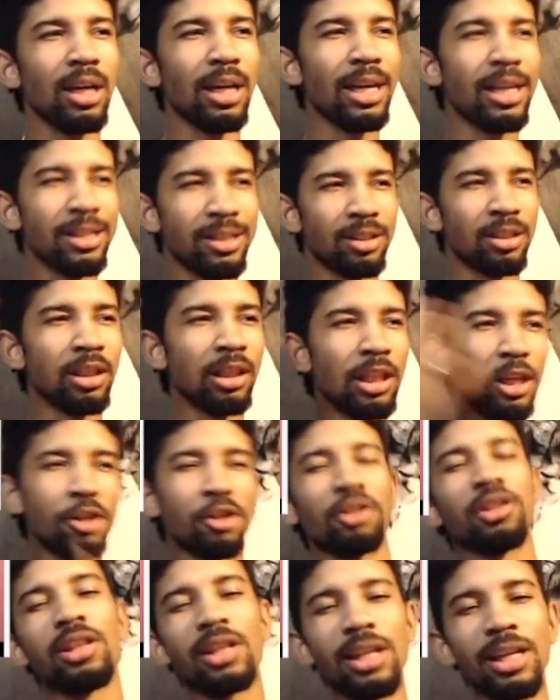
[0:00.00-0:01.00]
is
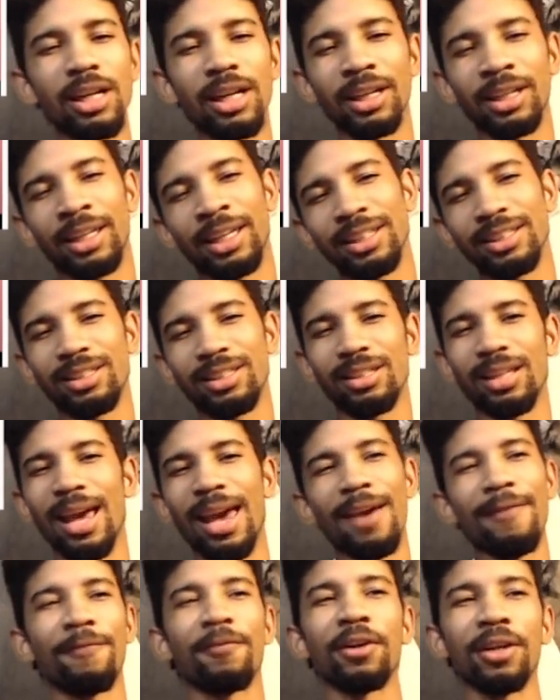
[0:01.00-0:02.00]
literally against
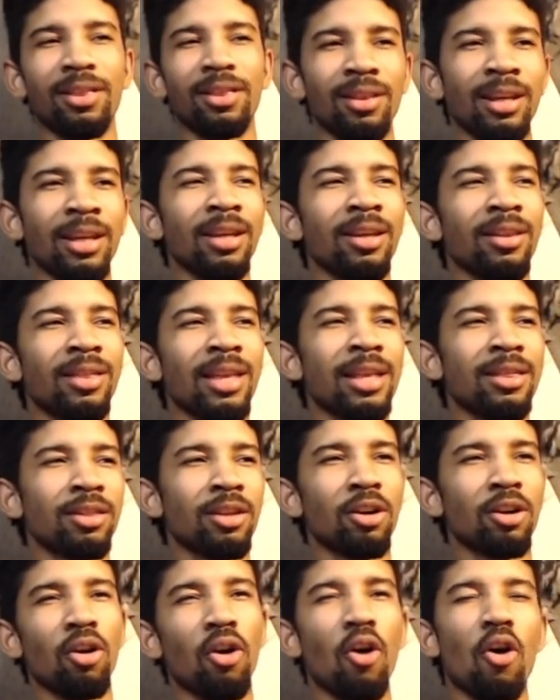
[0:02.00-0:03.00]
everything that
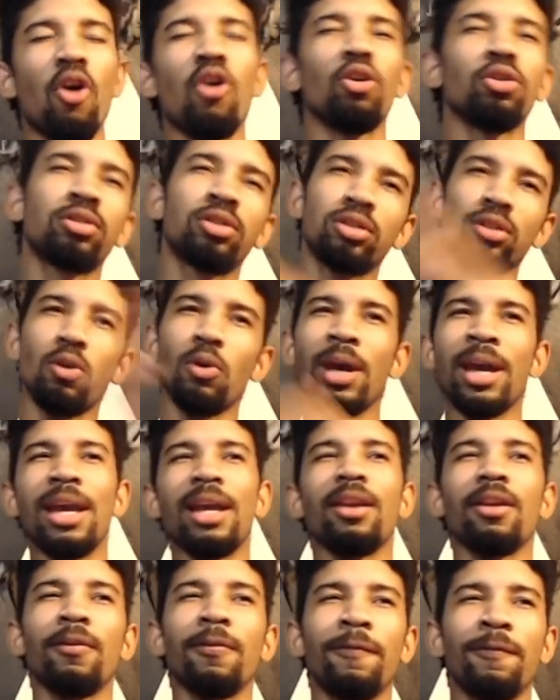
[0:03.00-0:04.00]
they're also
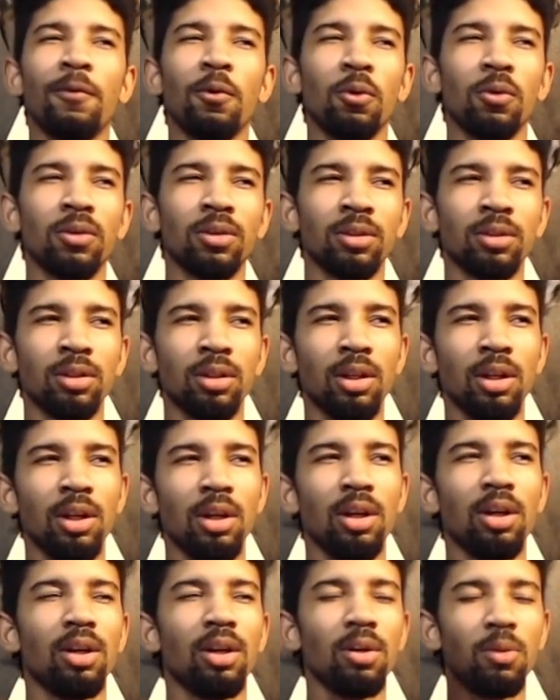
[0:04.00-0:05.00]
hated for,
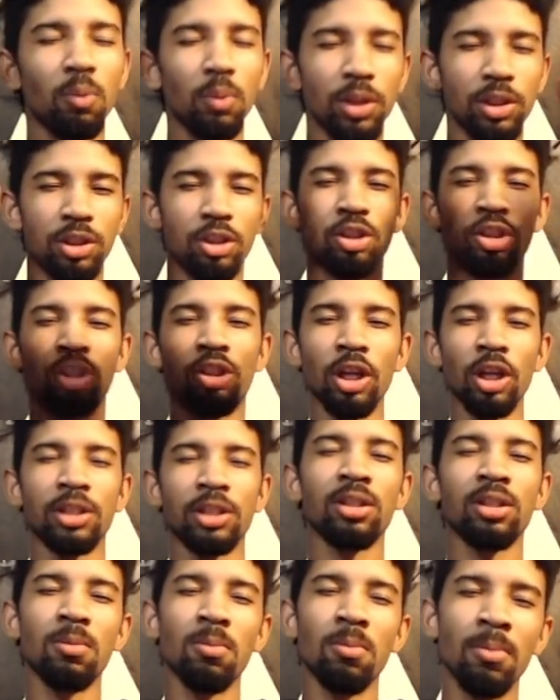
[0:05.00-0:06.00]
which
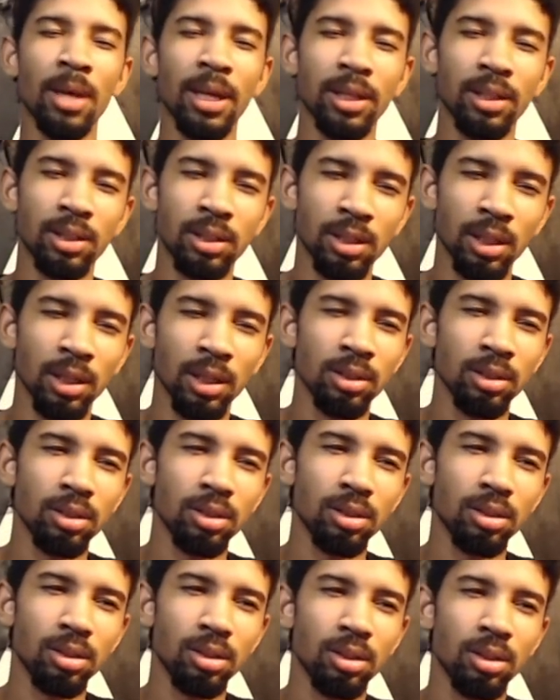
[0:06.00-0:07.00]
doesn't make
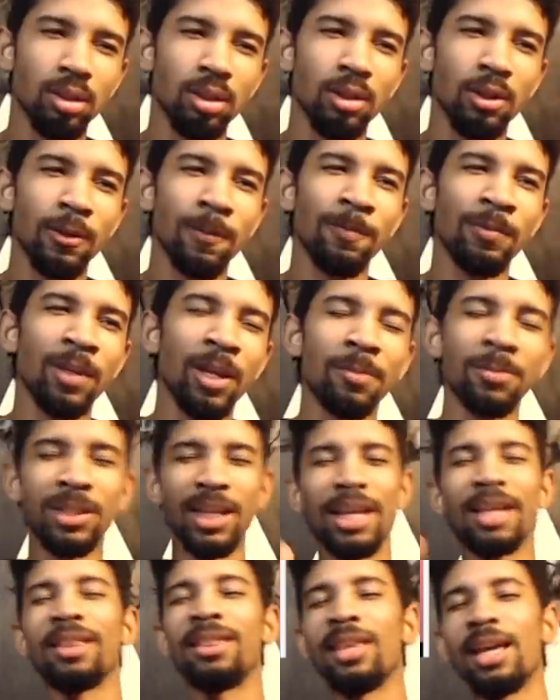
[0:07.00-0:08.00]
sense. And I'm
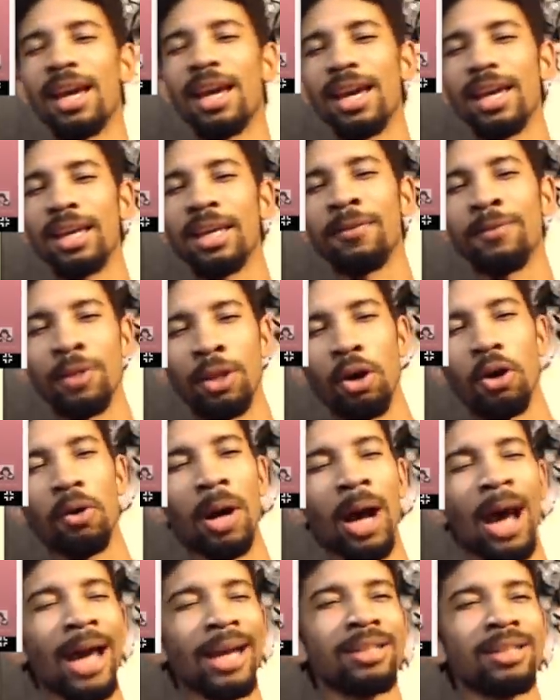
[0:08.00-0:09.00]
saying they, even though
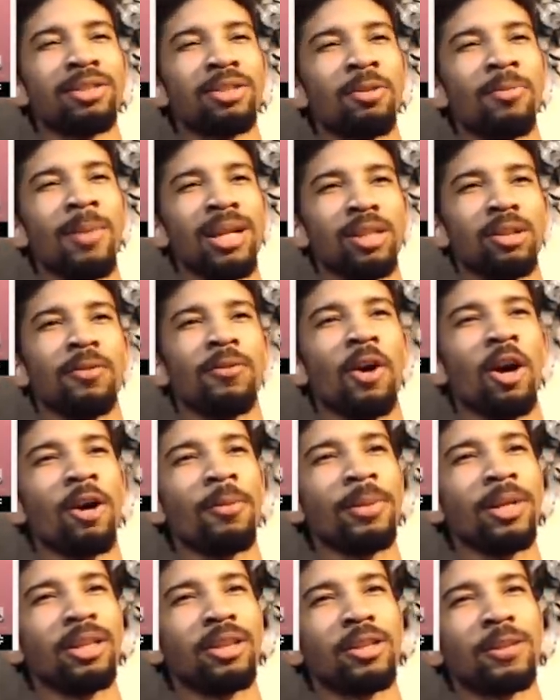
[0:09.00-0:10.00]
I consider myself
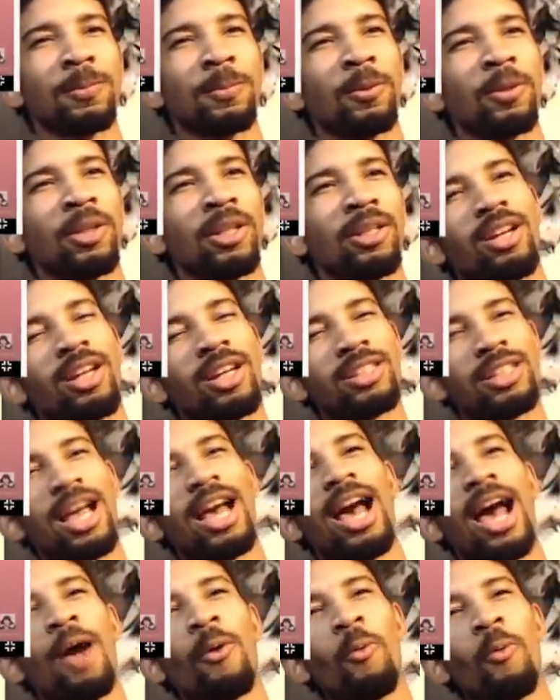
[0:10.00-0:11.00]
army at this point, because I,
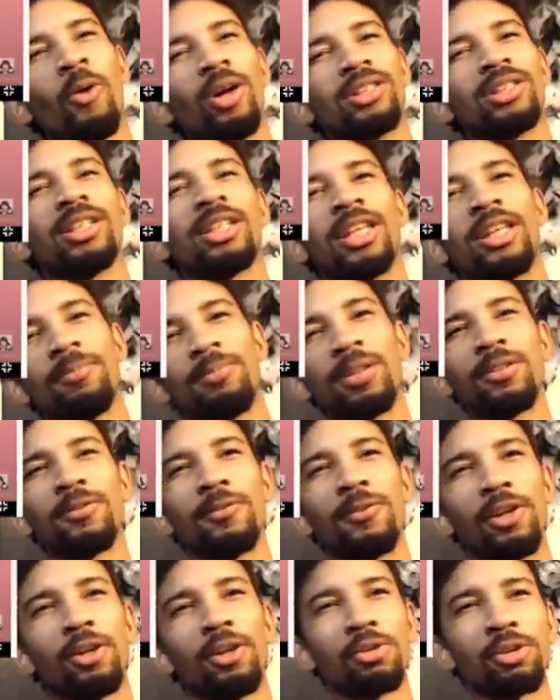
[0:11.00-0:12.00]
I want to keep this
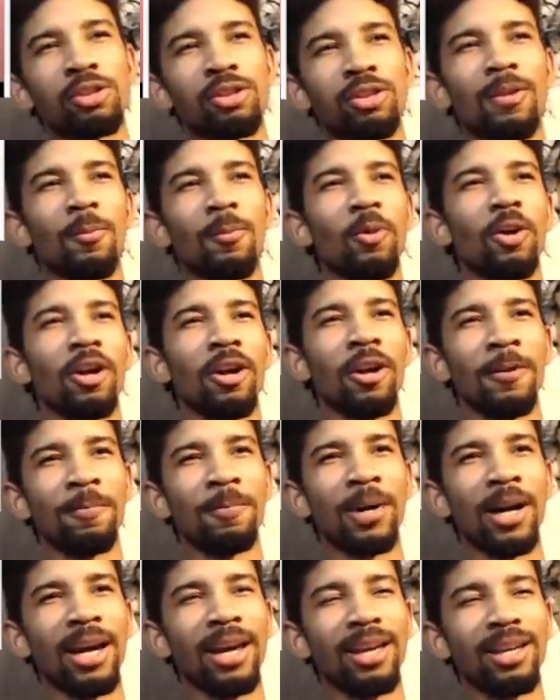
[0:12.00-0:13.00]
video somewhat
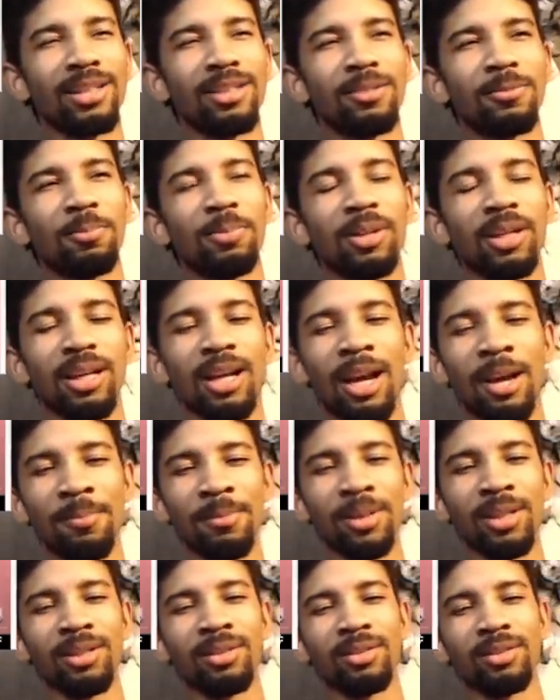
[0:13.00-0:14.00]
unbiased, but I
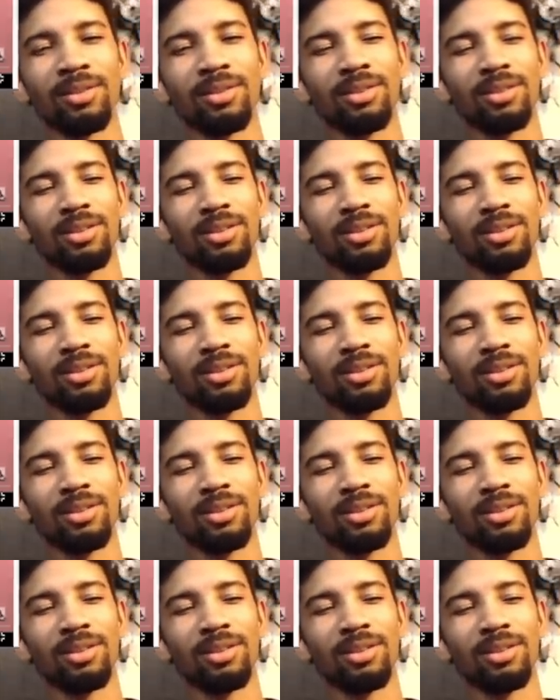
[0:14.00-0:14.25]
mean,